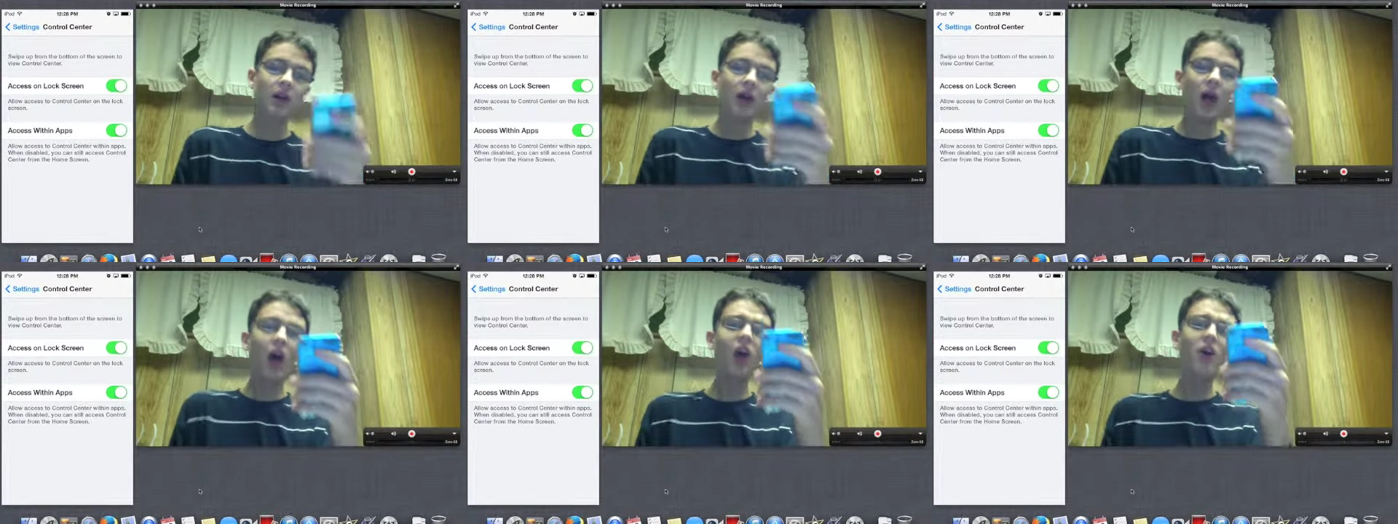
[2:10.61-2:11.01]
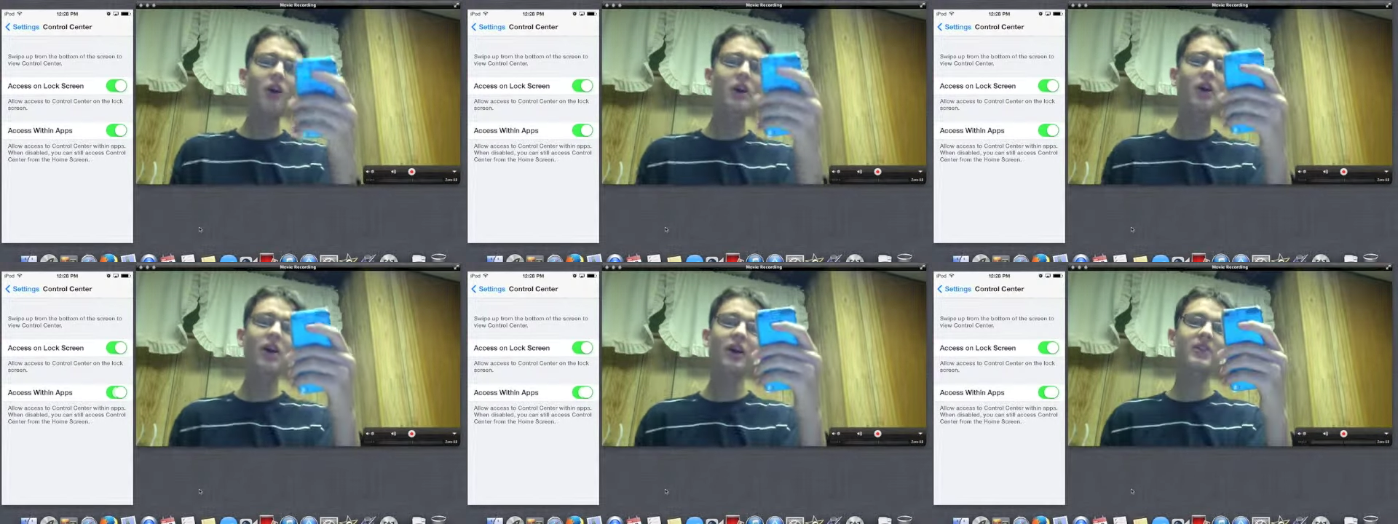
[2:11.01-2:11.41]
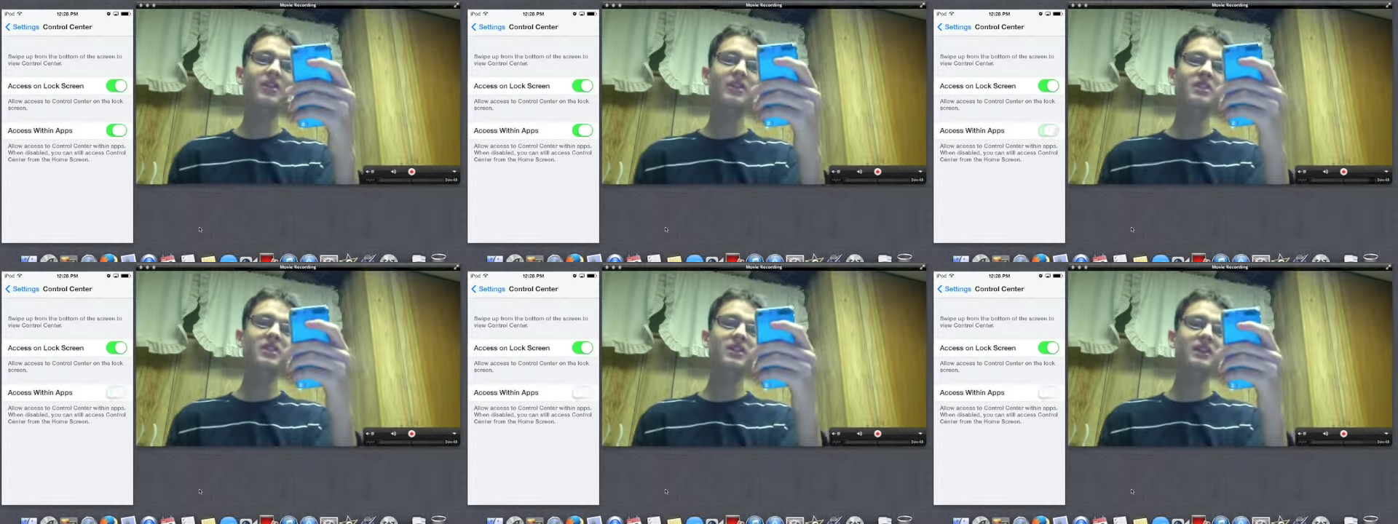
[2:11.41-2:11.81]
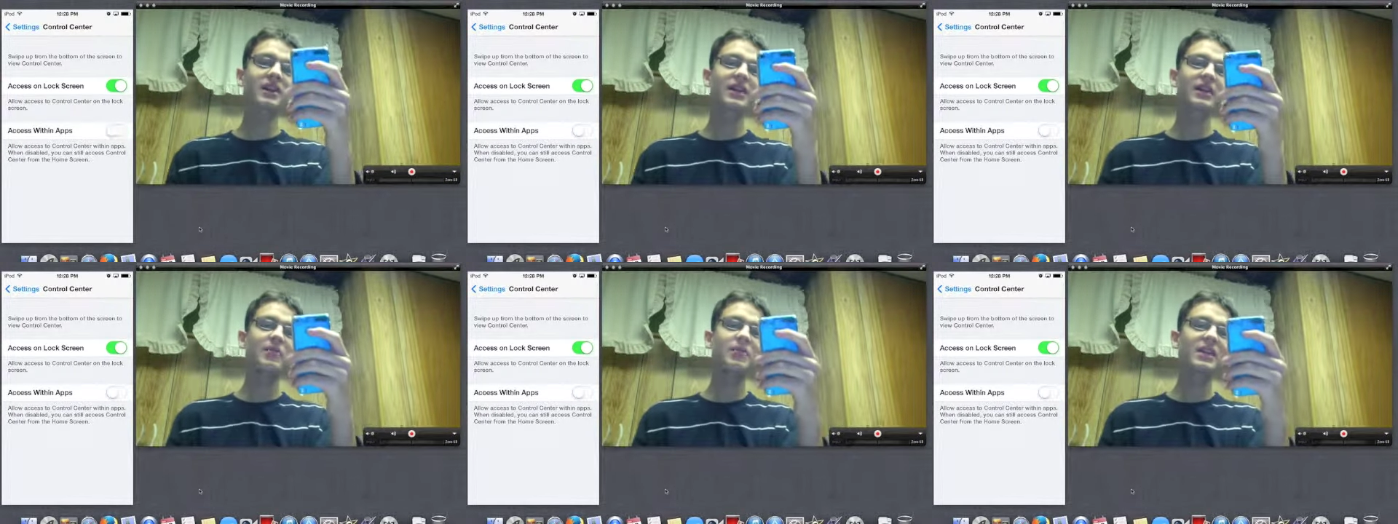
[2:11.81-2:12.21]
Oh no, I thought you could
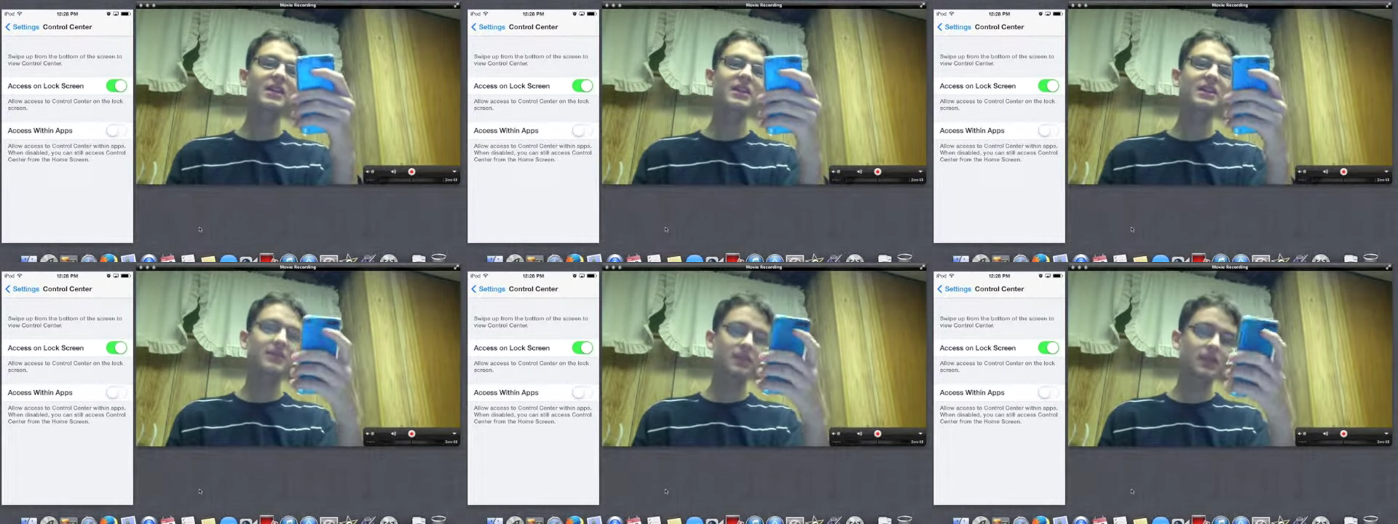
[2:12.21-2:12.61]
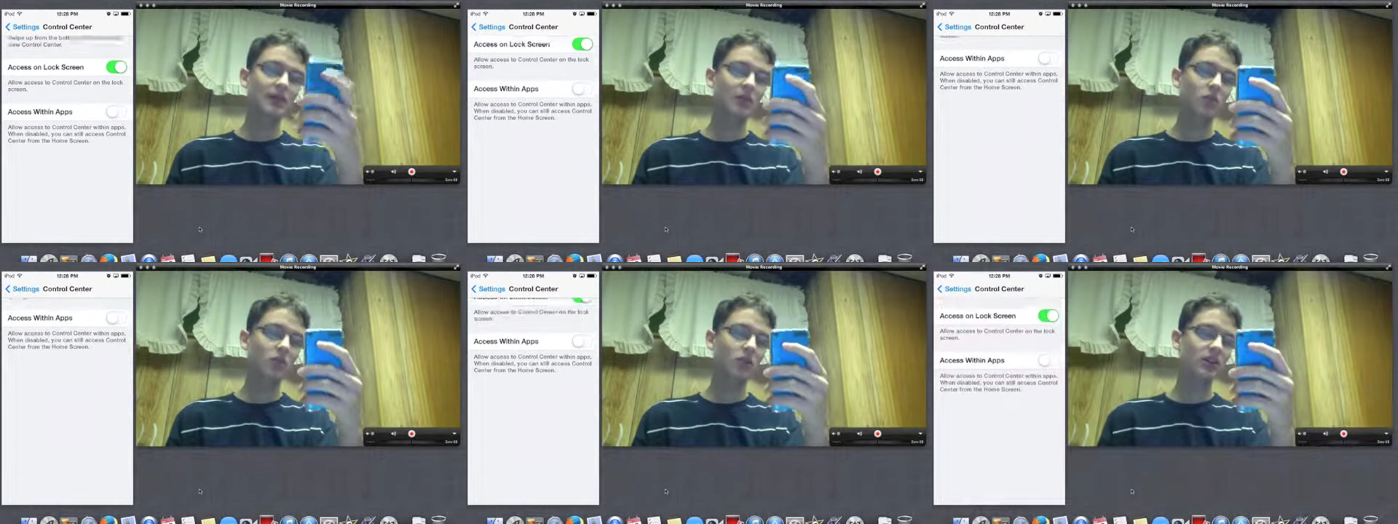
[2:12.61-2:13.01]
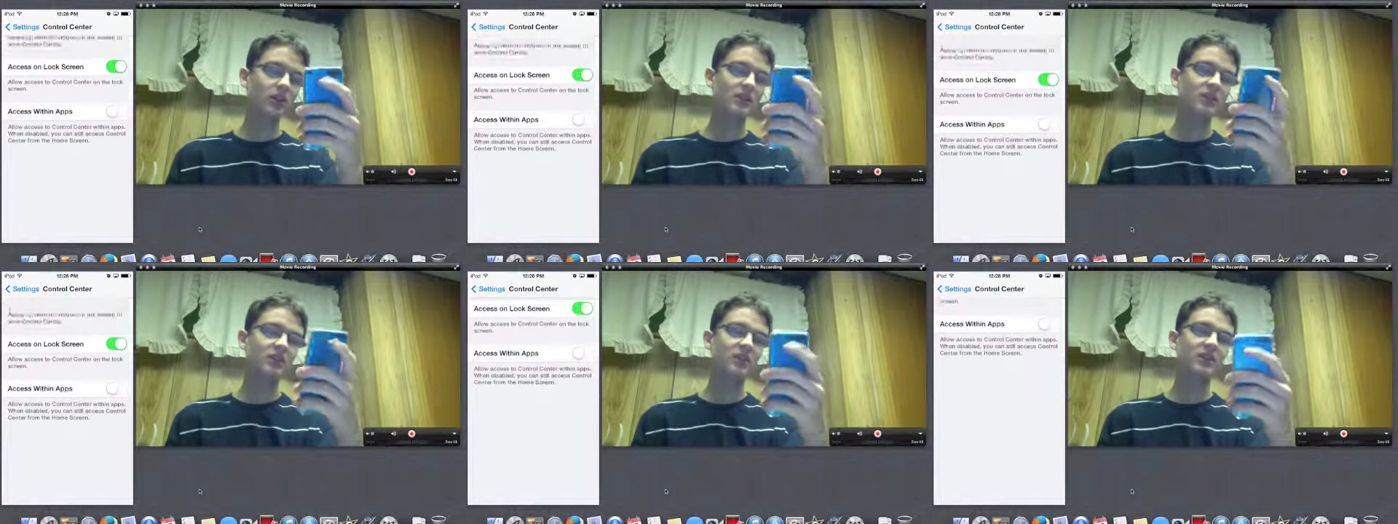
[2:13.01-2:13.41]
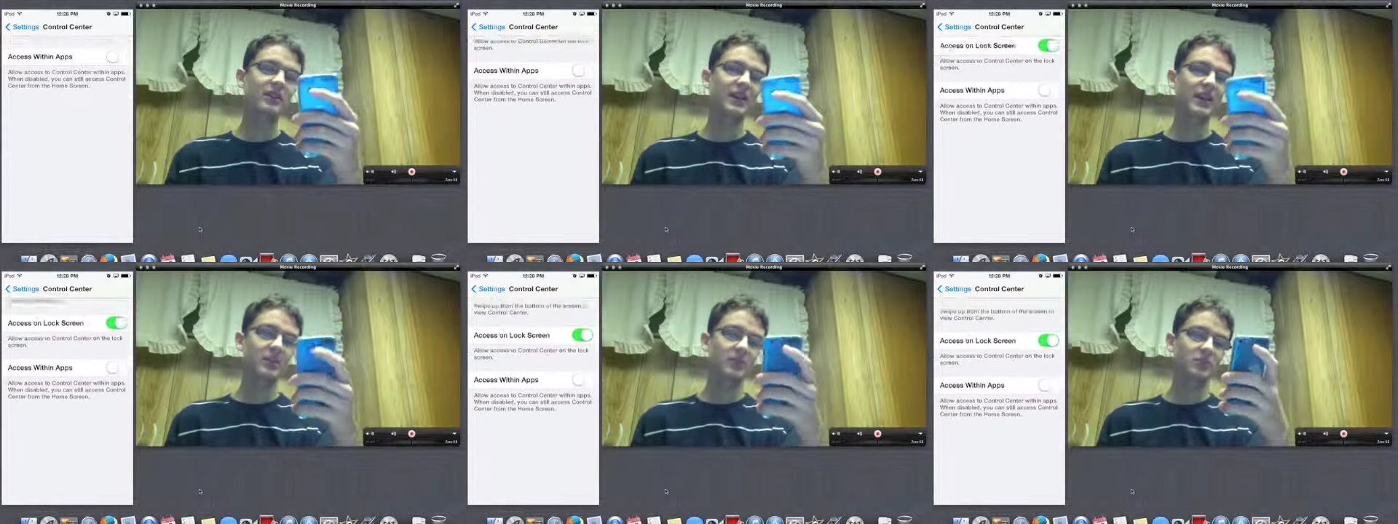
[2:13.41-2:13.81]
make it not work in certain
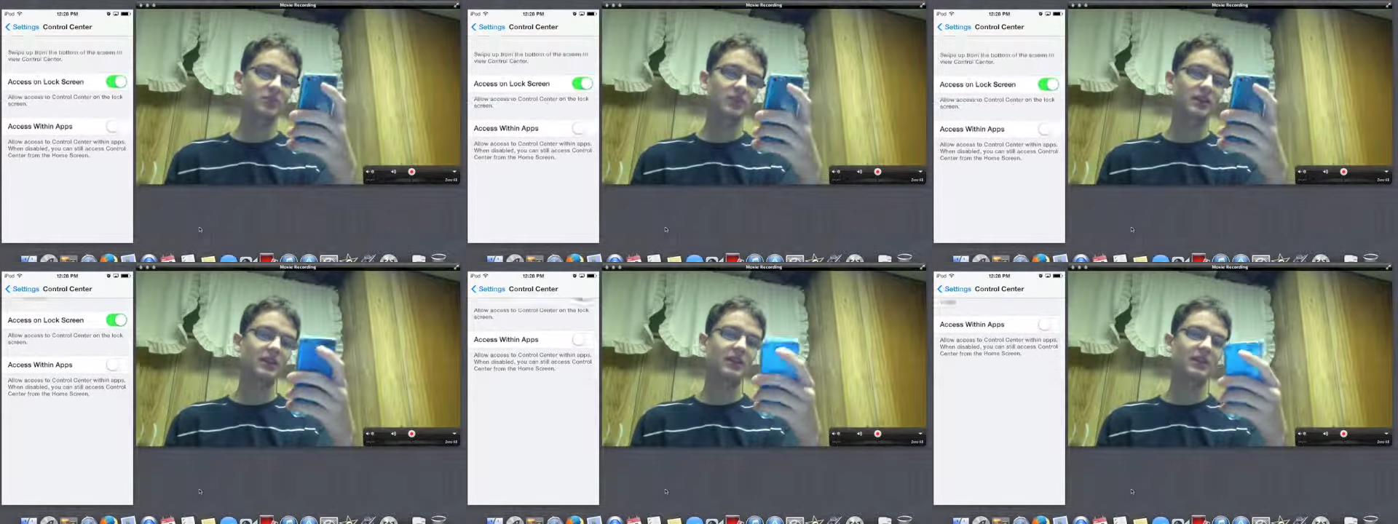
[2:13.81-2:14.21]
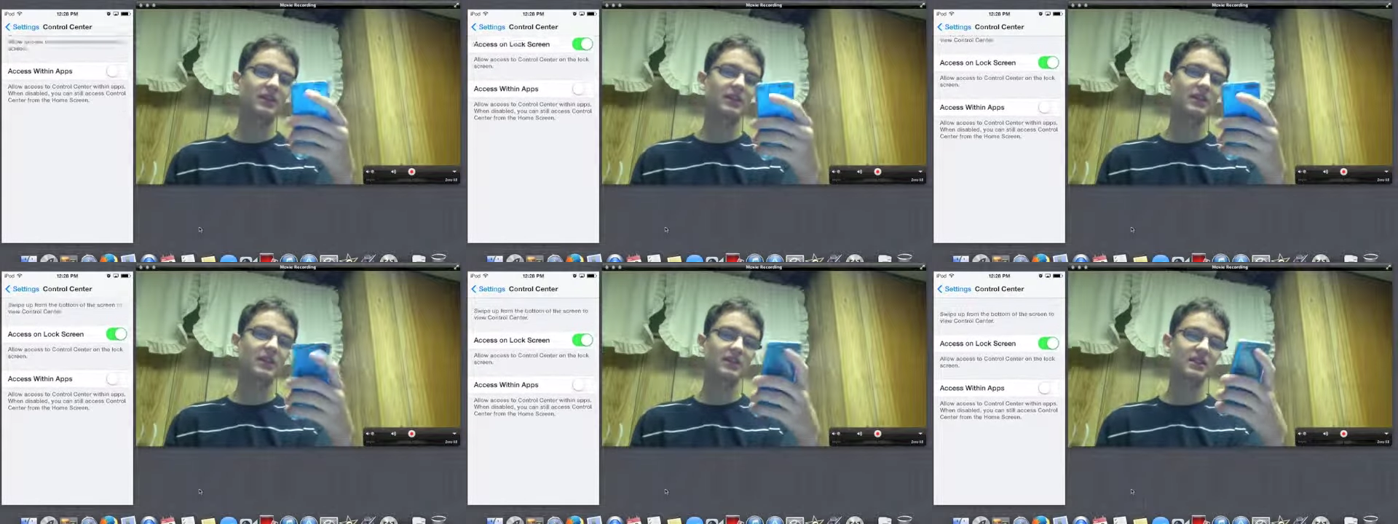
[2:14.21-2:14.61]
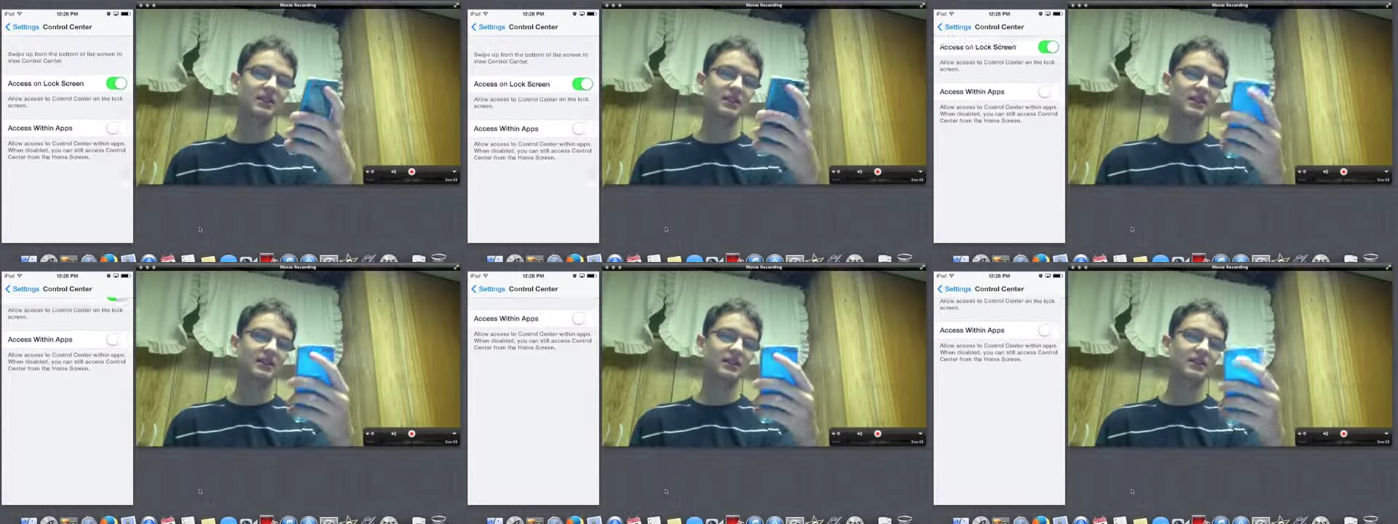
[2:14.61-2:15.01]
apps, but I guess not.